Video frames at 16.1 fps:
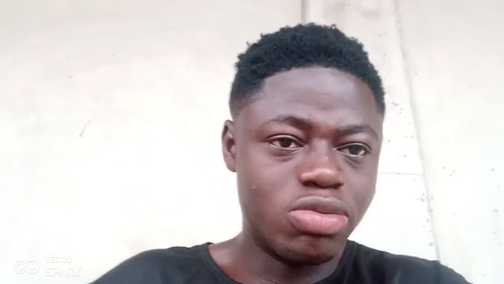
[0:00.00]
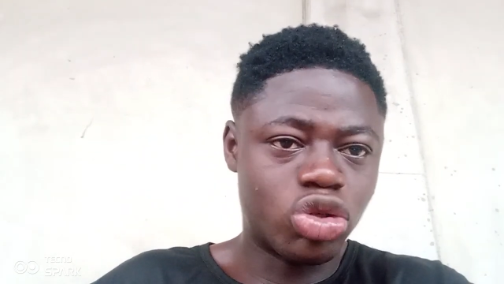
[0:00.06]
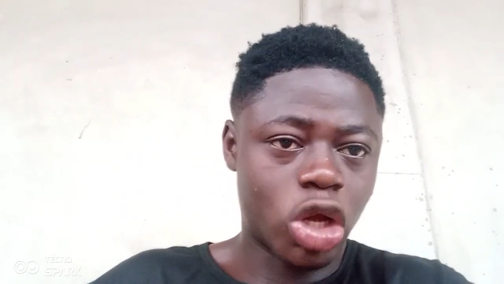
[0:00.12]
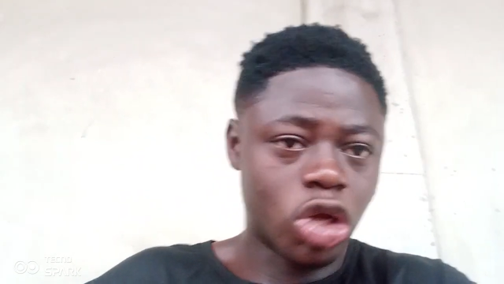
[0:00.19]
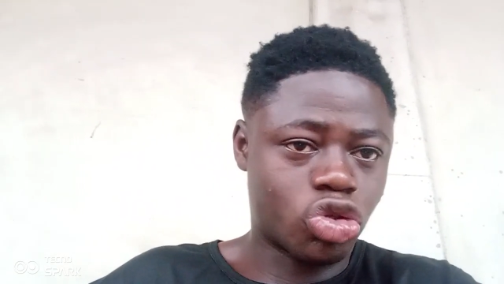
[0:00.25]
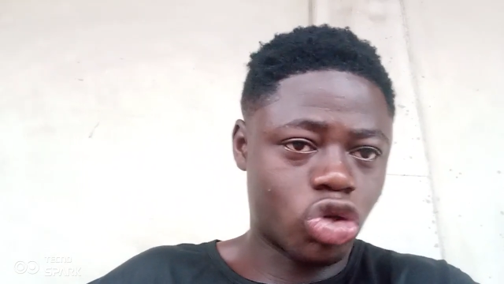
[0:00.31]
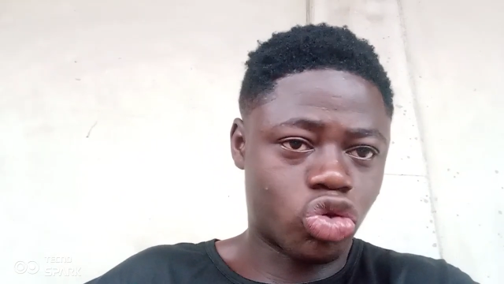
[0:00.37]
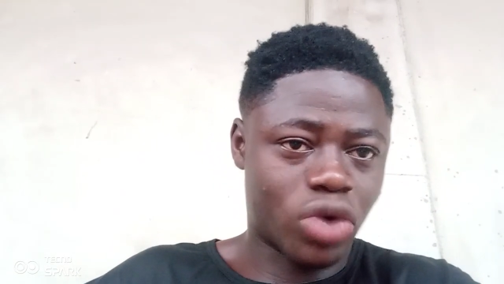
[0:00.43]
Miss
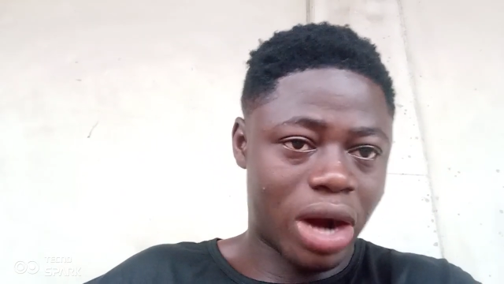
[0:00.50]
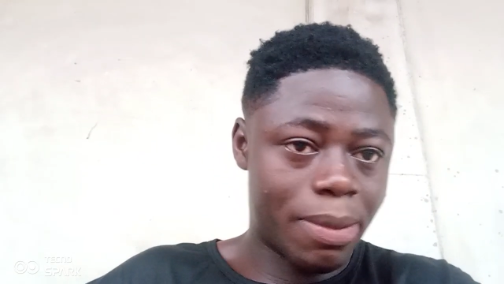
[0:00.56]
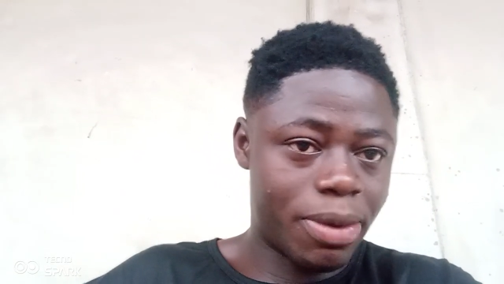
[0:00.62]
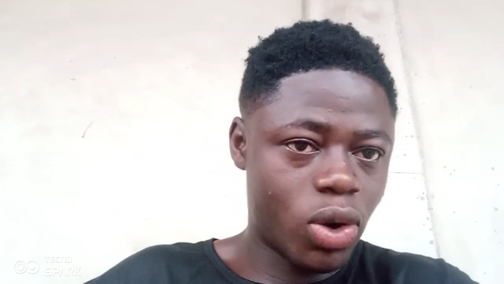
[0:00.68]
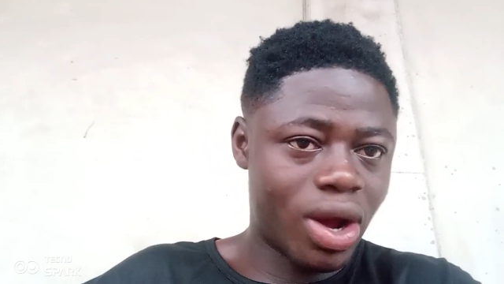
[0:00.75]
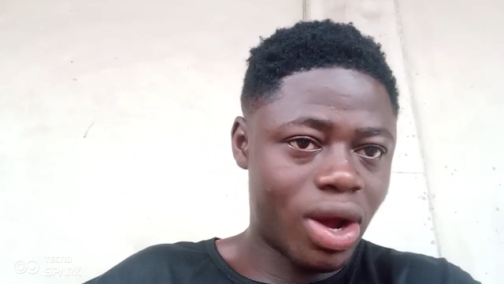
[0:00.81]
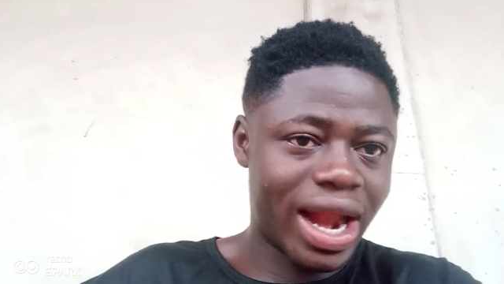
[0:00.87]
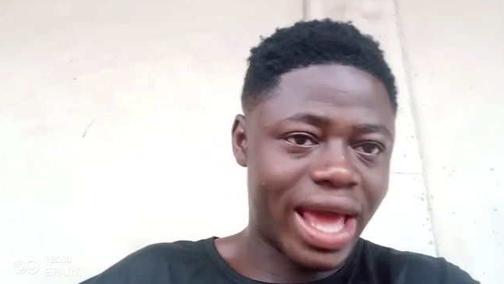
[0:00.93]

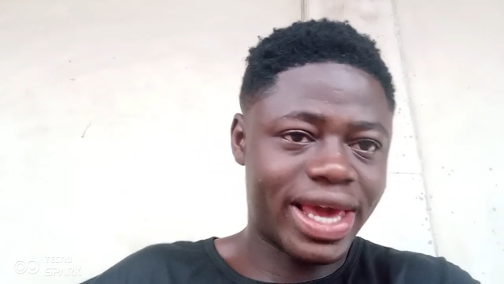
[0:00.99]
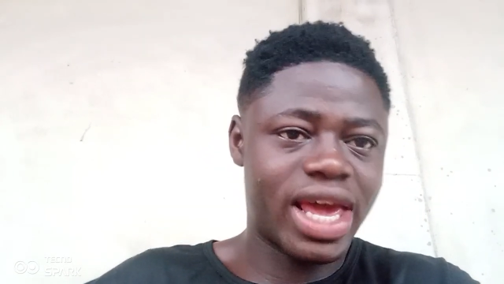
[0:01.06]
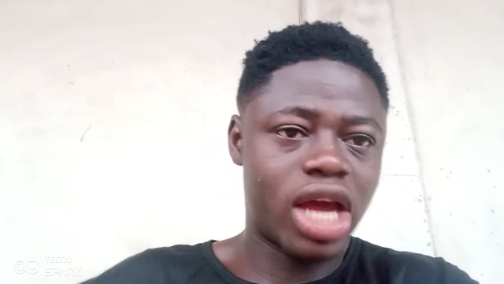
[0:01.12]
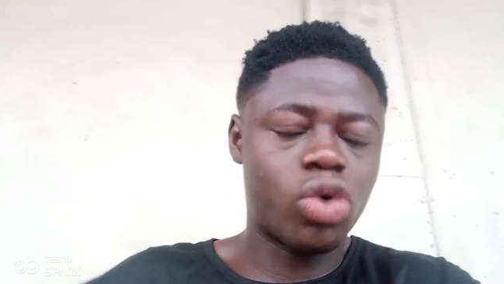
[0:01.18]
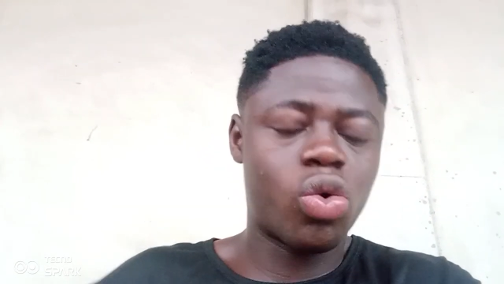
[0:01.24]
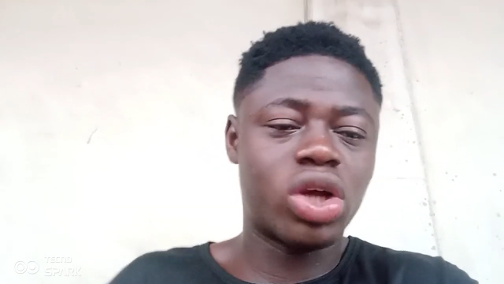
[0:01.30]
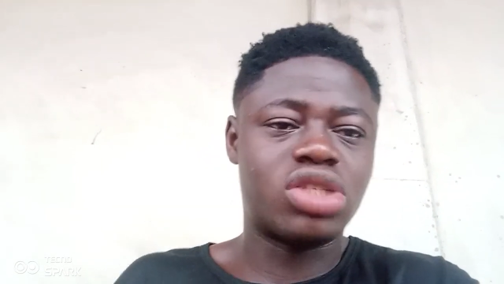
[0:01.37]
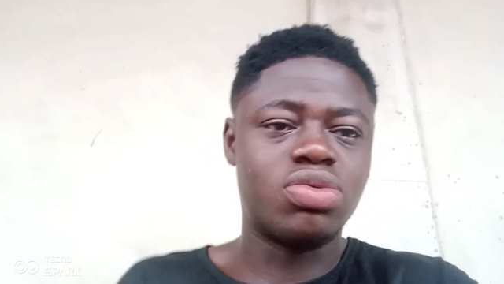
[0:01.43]
Subscribing, or like,
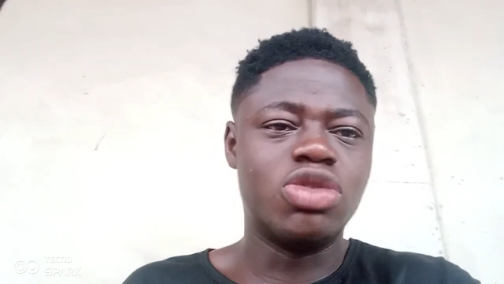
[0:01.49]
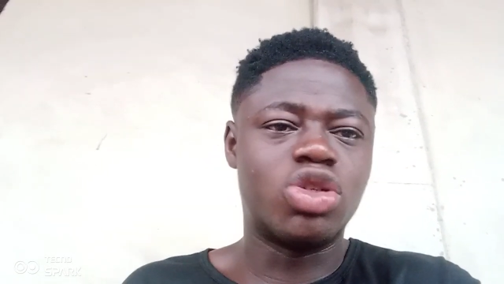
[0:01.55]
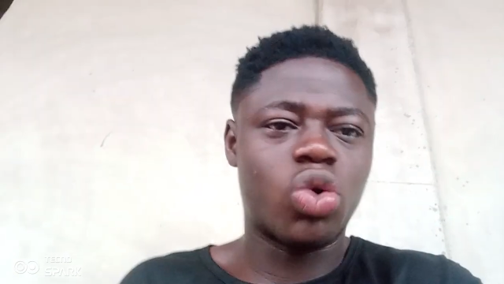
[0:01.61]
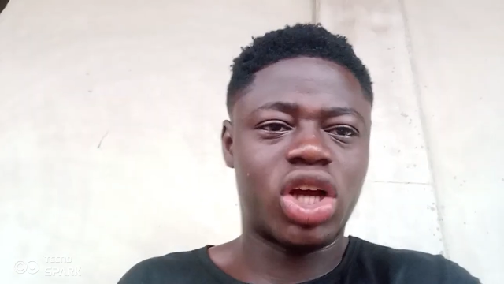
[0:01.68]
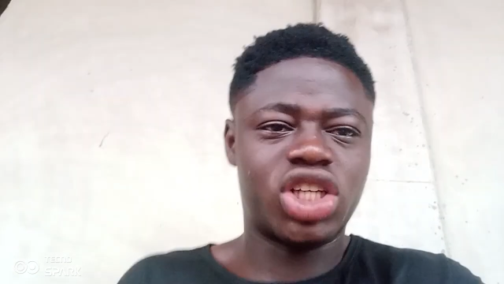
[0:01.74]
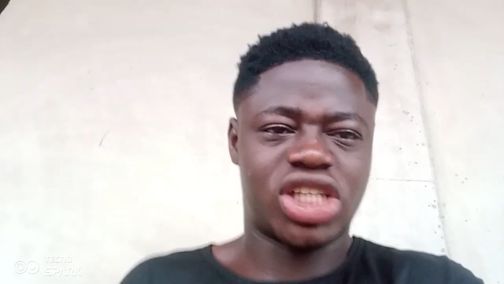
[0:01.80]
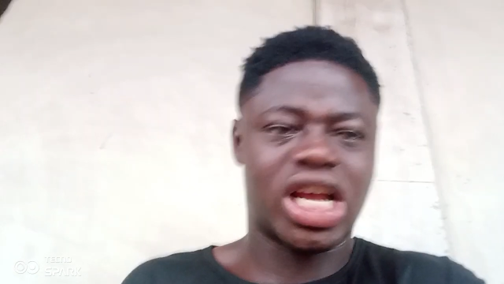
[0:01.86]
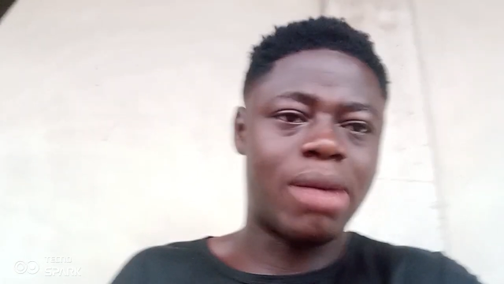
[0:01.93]
and what Miss
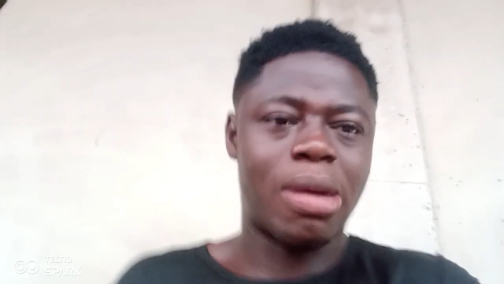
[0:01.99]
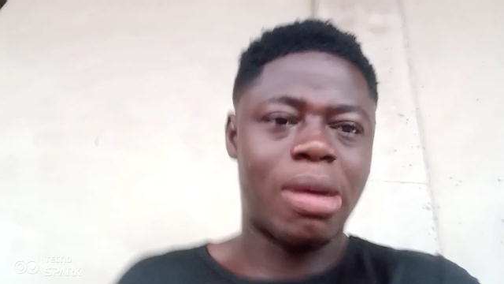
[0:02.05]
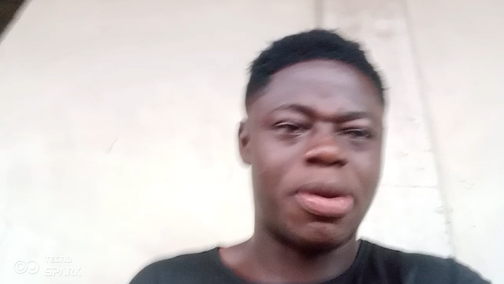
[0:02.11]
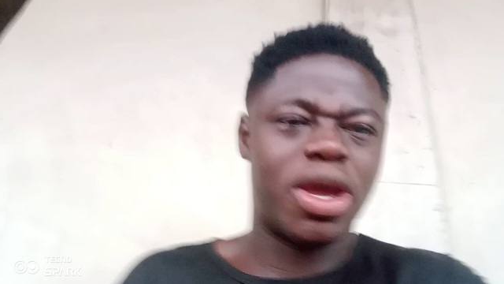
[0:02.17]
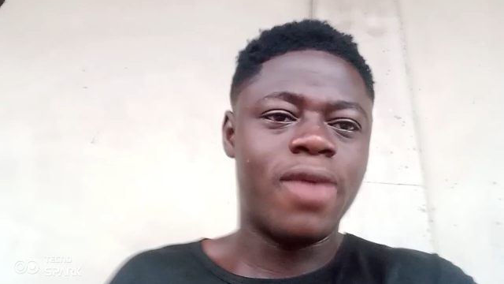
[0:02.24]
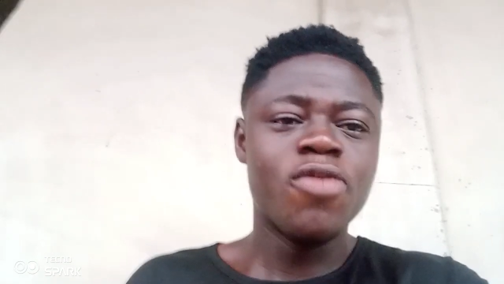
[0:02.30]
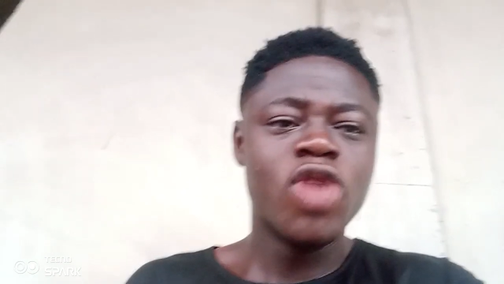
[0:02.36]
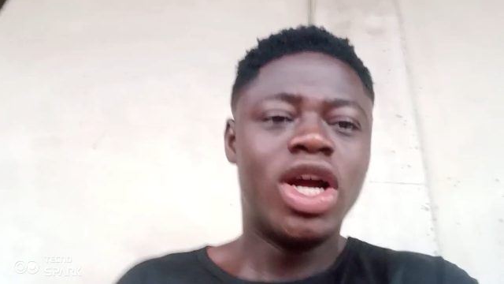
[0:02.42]

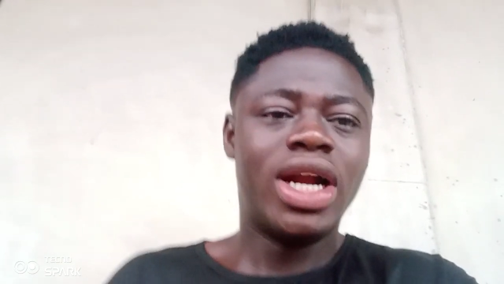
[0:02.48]
Washamami,